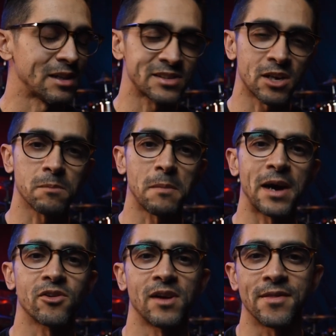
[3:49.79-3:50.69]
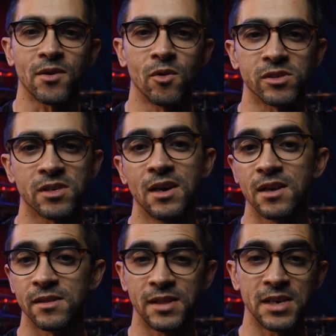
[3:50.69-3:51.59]
let's talk minor 9th chords.
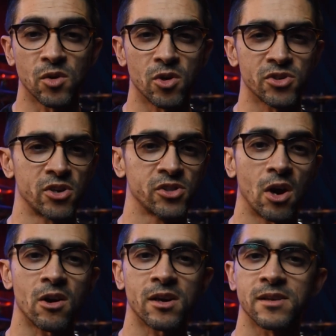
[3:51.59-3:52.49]
These chords are dark,